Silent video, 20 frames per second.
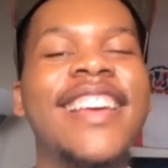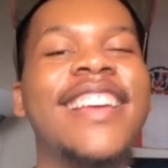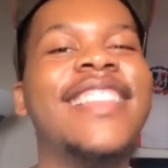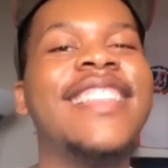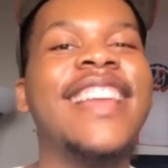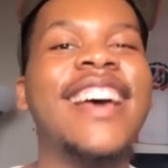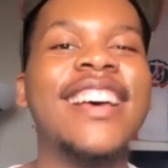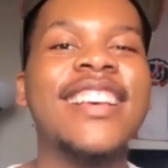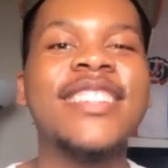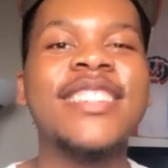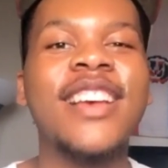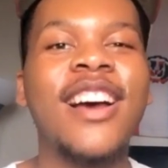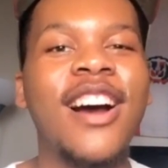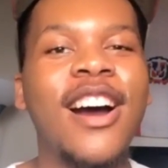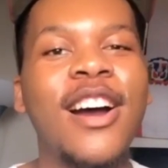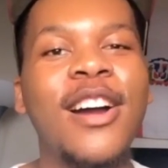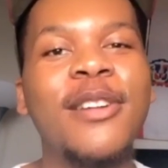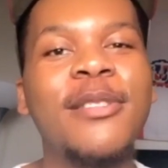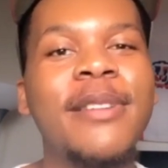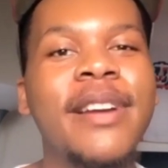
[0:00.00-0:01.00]
that's
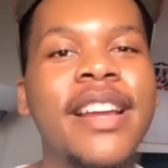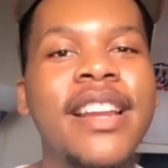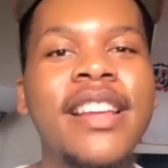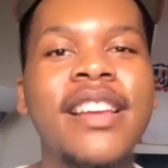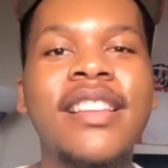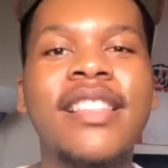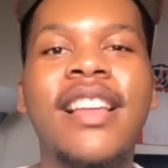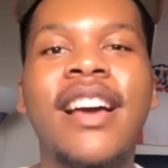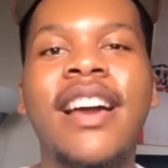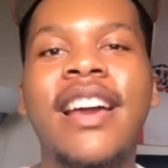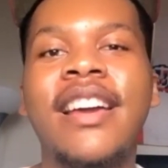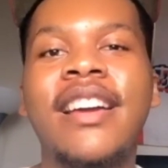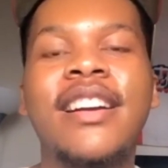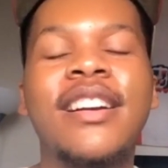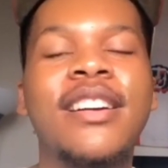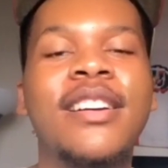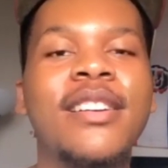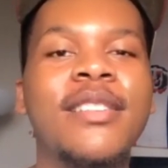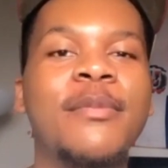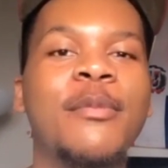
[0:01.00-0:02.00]
already like
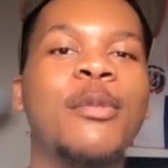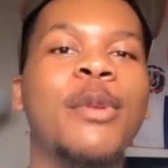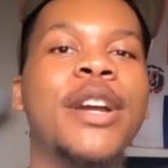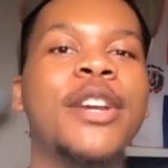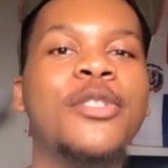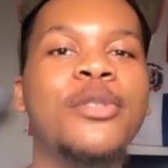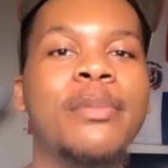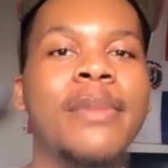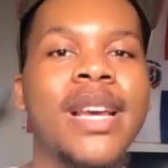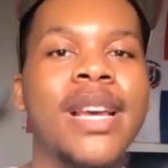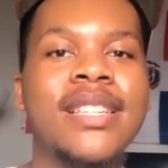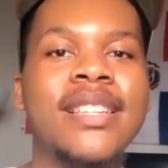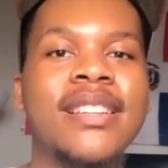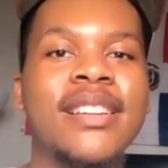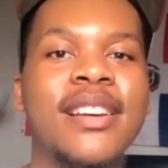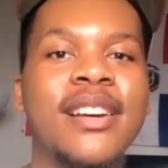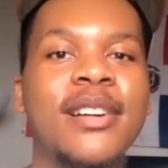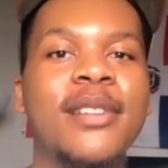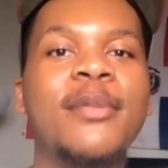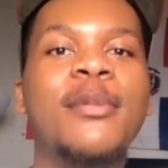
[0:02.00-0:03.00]
where you
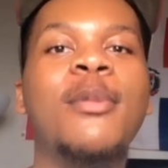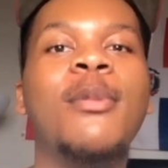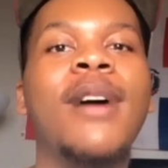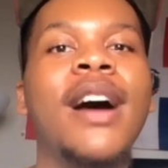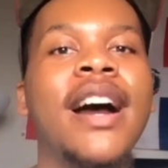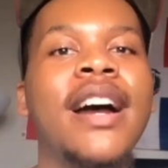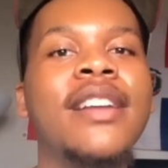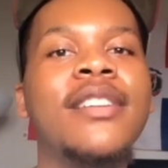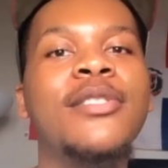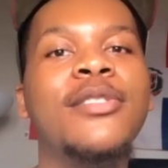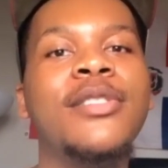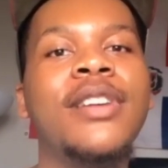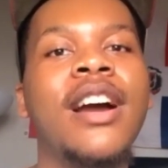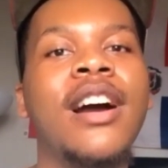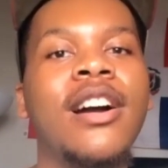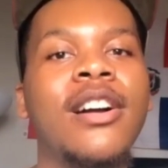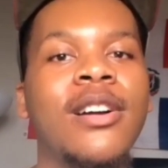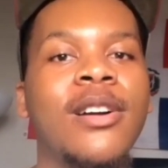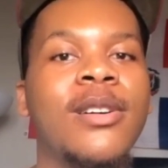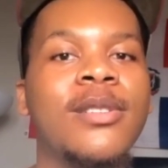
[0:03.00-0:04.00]
messing up. Why do
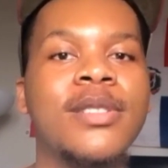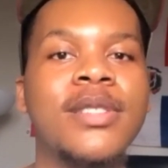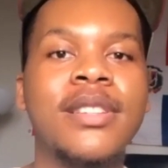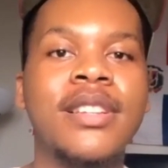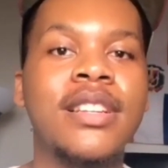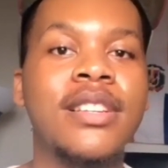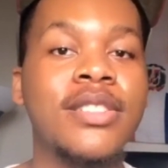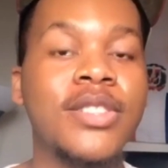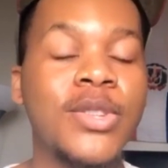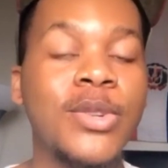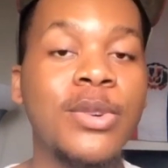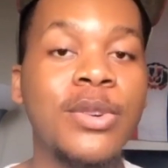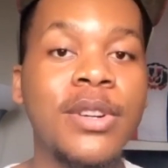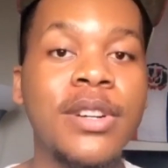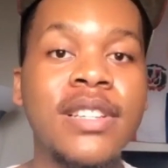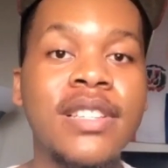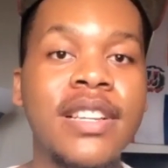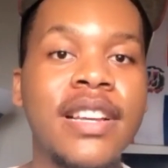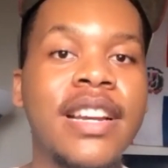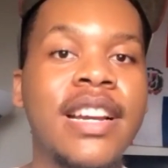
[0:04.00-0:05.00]
y'all go to these
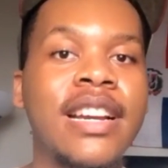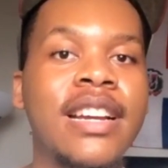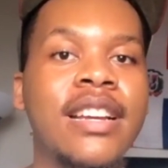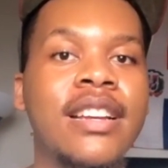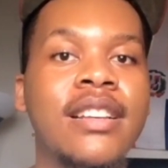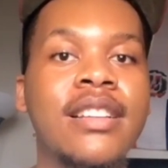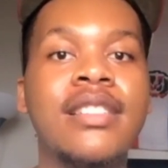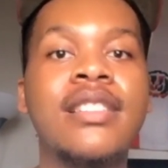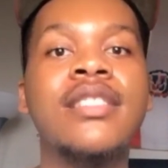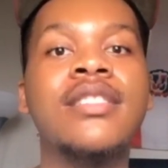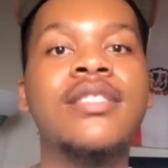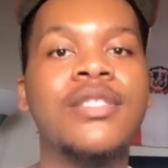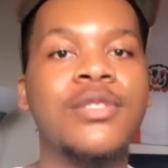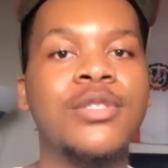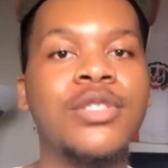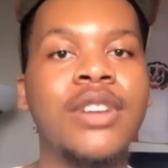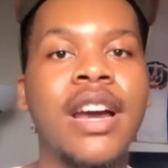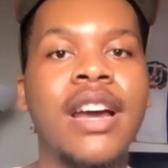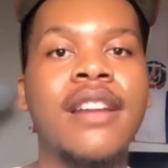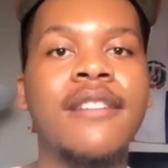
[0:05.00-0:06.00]
tourist areas to
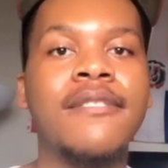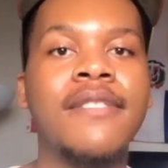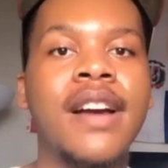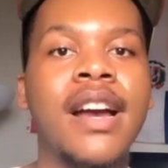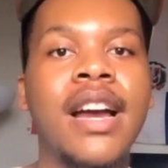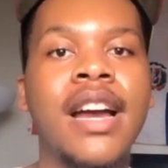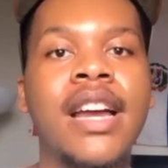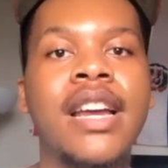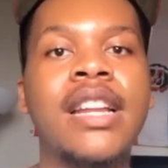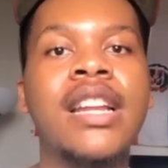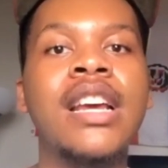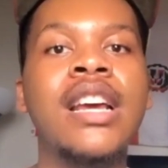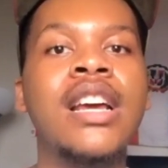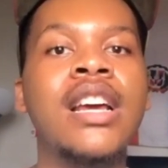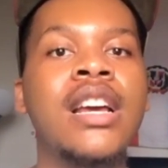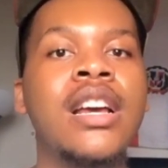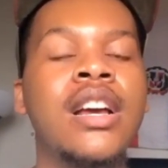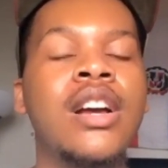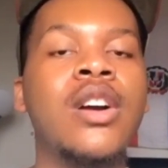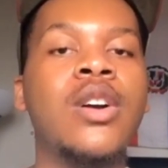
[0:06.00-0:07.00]
try to find
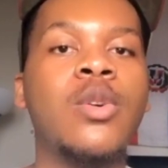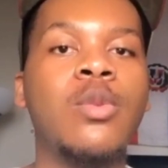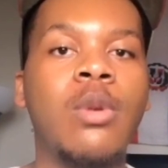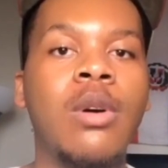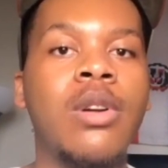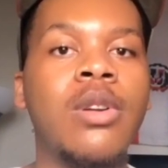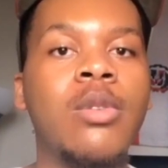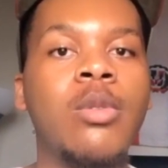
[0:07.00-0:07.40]
quote